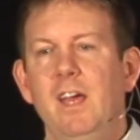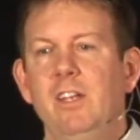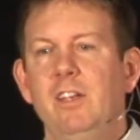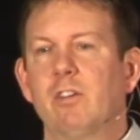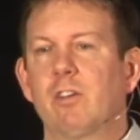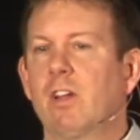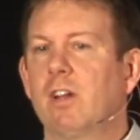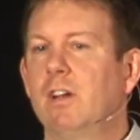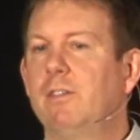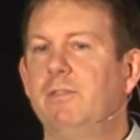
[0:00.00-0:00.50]

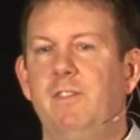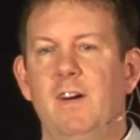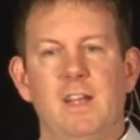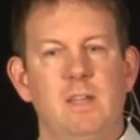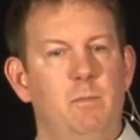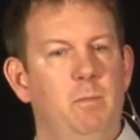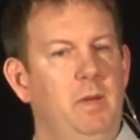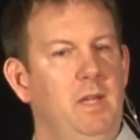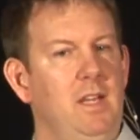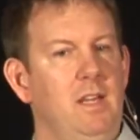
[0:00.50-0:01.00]
you're going to
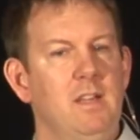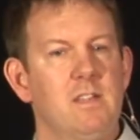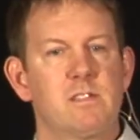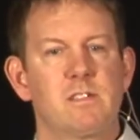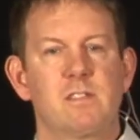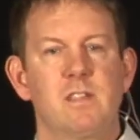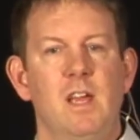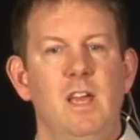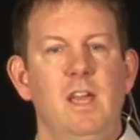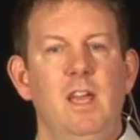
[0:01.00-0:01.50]
find
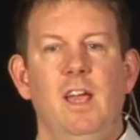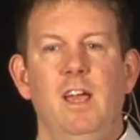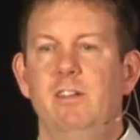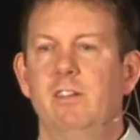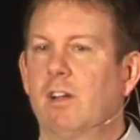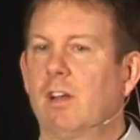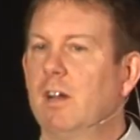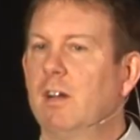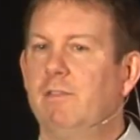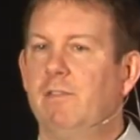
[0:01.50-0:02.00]
peace and you're
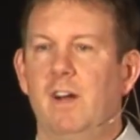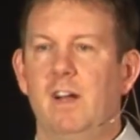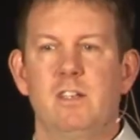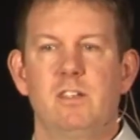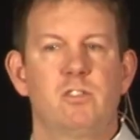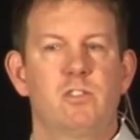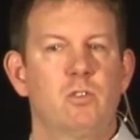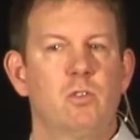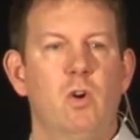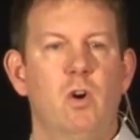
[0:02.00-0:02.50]
going to find
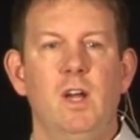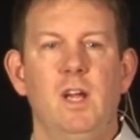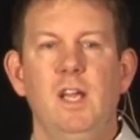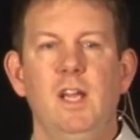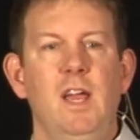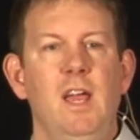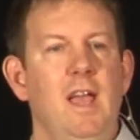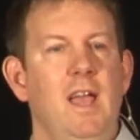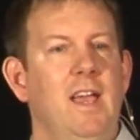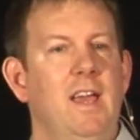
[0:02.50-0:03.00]
joy,
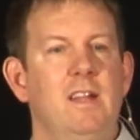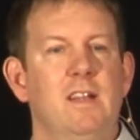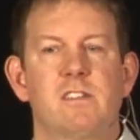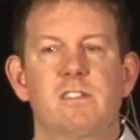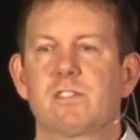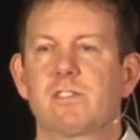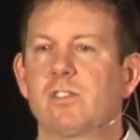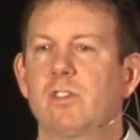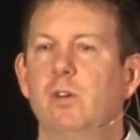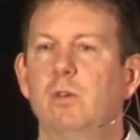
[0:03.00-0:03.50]
and it's
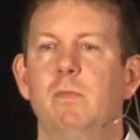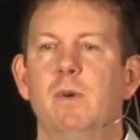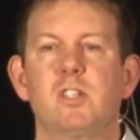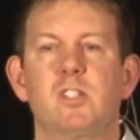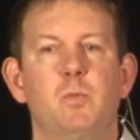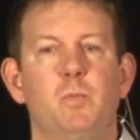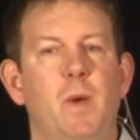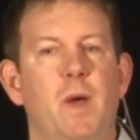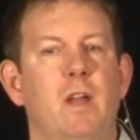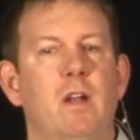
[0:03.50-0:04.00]
so
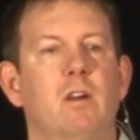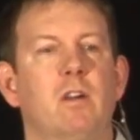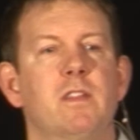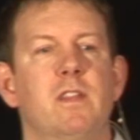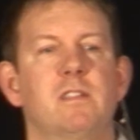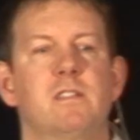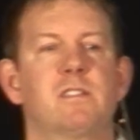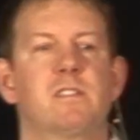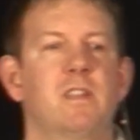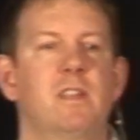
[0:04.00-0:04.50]
much better
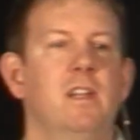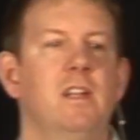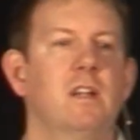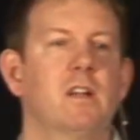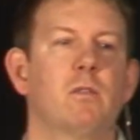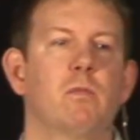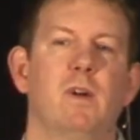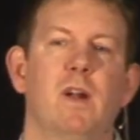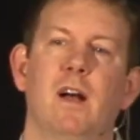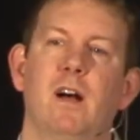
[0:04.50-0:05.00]
than sitting
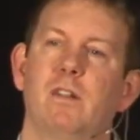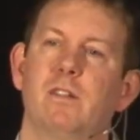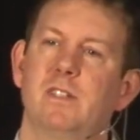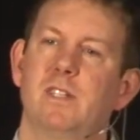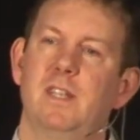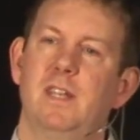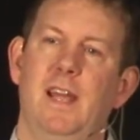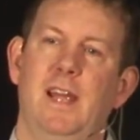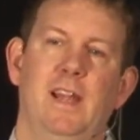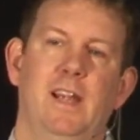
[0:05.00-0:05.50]
around
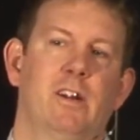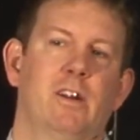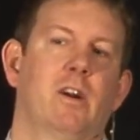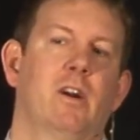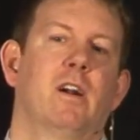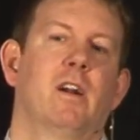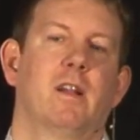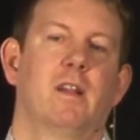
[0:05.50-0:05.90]
in anger.